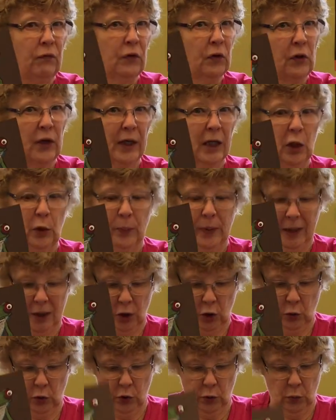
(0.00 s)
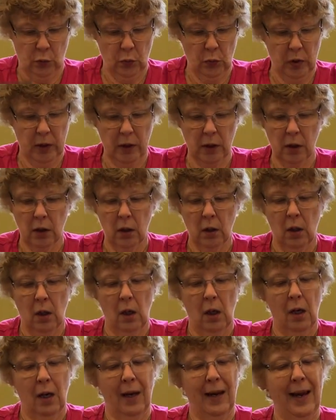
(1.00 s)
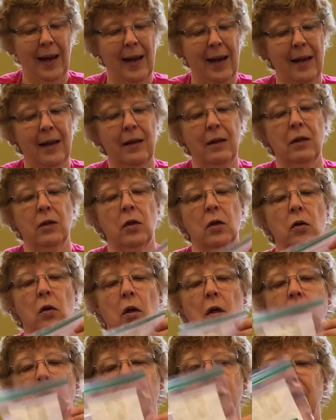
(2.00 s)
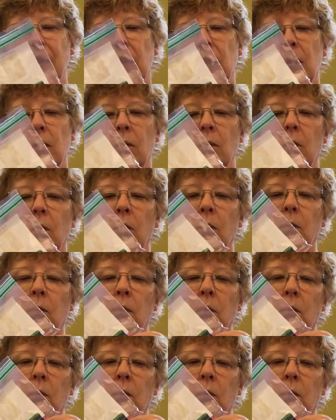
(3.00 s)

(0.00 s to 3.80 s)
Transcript: feel like your picture is ruined. And there are some,